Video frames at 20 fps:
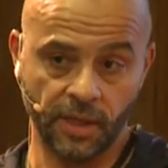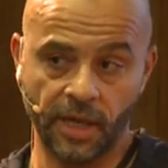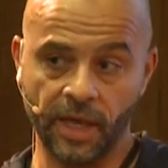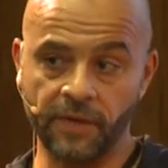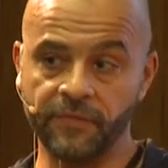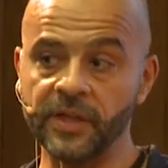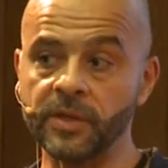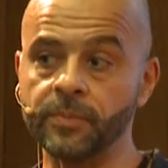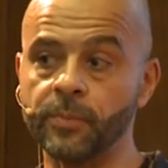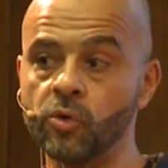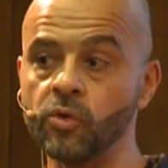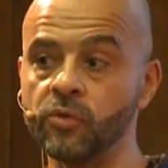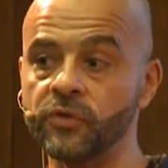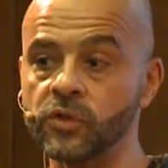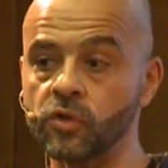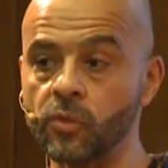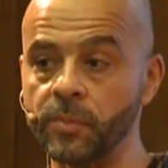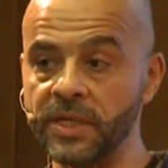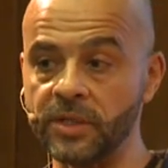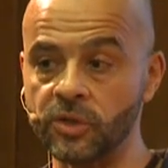If it
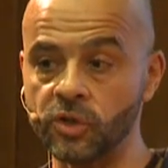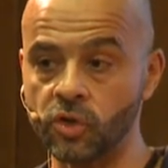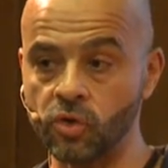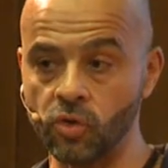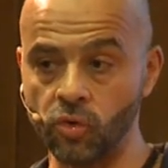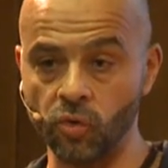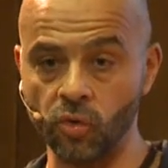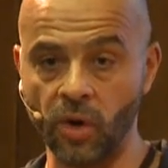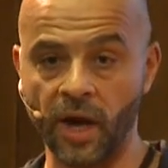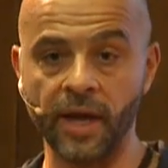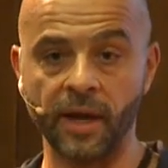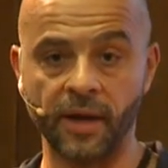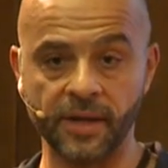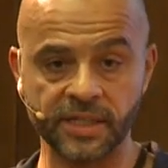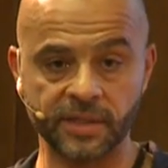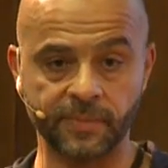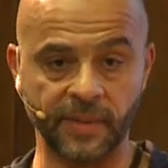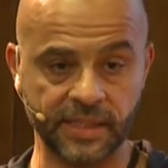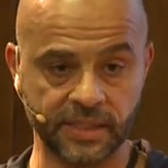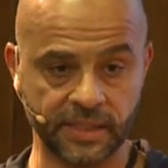proves to be true, I
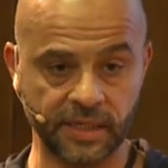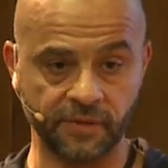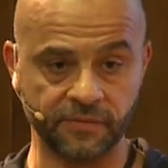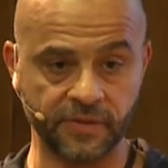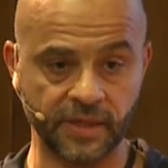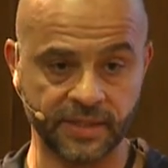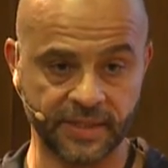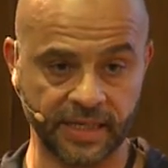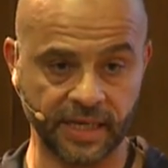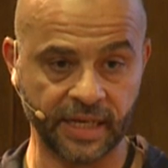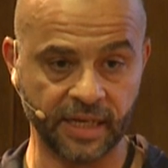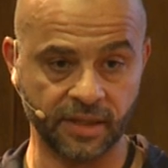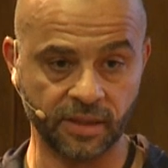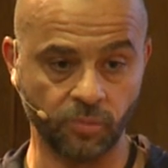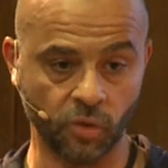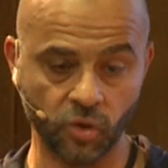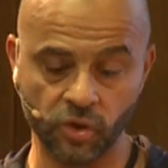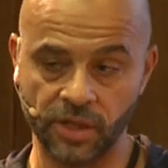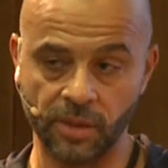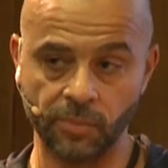ask myself the second
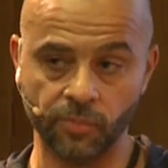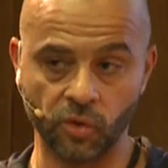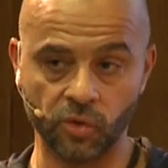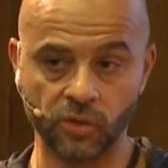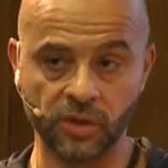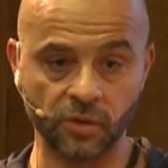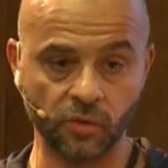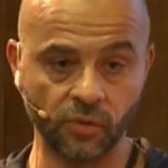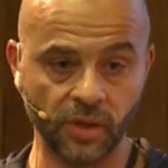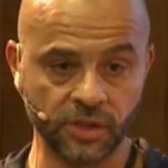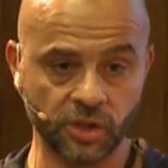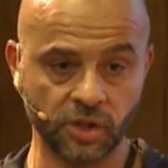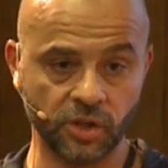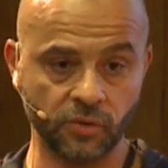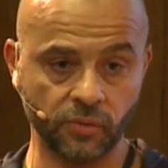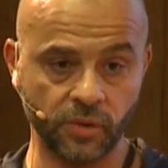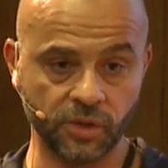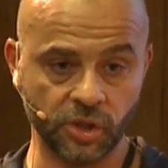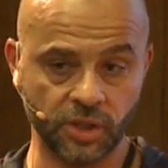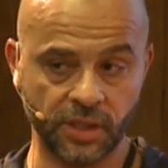most important
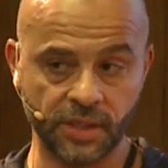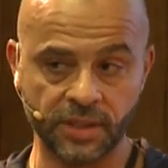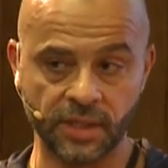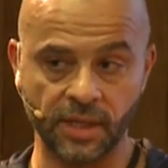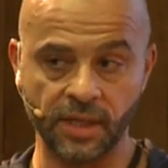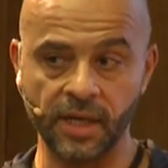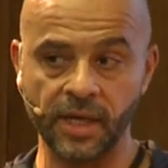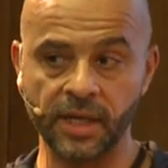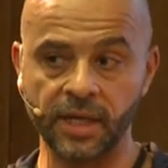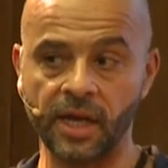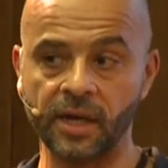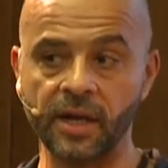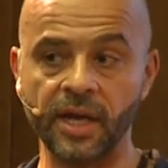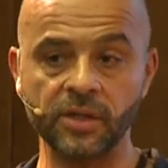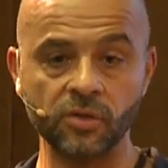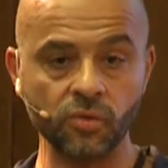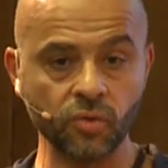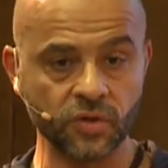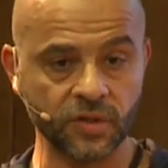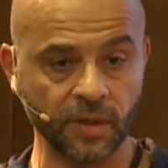question, which is, can I
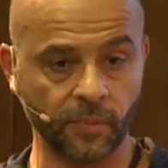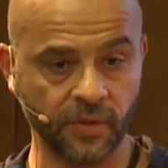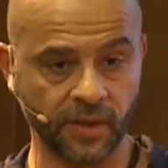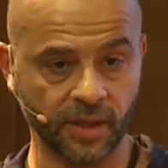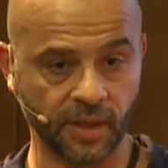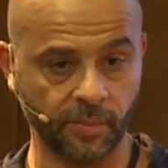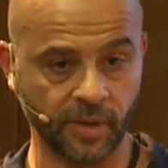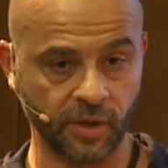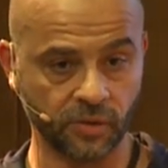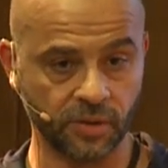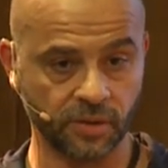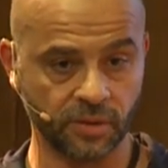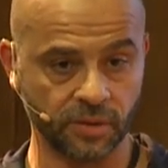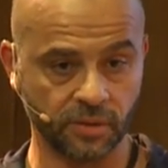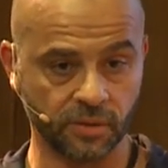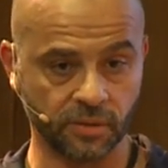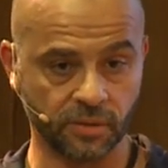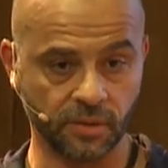do something about it?